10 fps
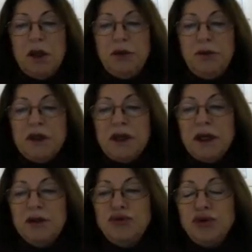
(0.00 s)
with
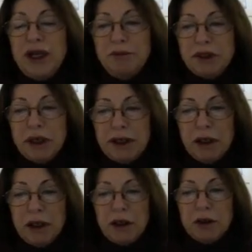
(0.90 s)

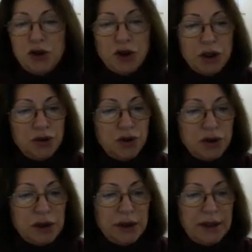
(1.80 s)
rapidly
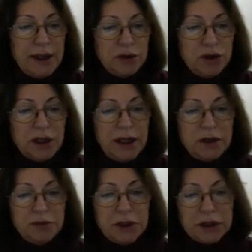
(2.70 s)
changing electric
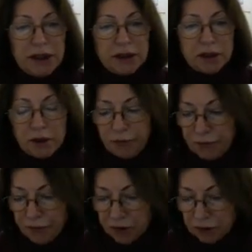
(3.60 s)
and magnetic
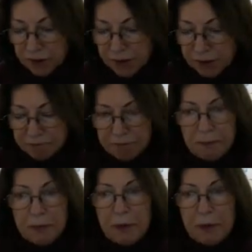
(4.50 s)
fields.